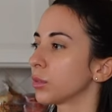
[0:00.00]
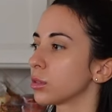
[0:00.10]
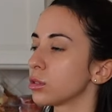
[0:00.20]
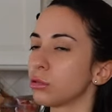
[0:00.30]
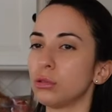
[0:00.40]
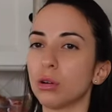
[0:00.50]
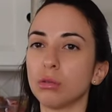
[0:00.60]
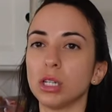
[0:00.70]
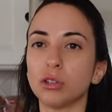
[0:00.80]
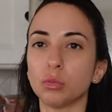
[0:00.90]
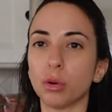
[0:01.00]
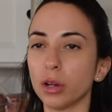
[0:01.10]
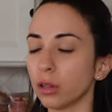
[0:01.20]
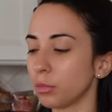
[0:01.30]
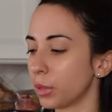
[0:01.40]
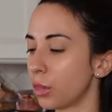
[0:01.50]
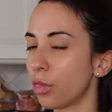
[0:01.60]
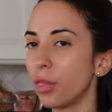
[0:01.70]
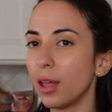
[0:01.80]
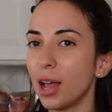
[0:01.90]
So you don't need to boil, but
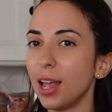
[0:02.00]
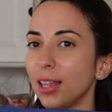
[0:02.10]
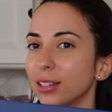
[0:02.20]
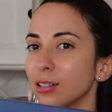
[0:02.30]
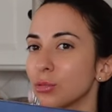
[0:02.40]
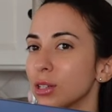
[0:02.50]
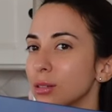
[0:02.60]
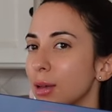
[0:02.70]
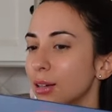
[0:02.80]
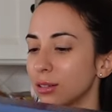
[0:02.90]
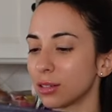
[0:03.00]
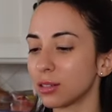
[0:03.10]
I like this one's better.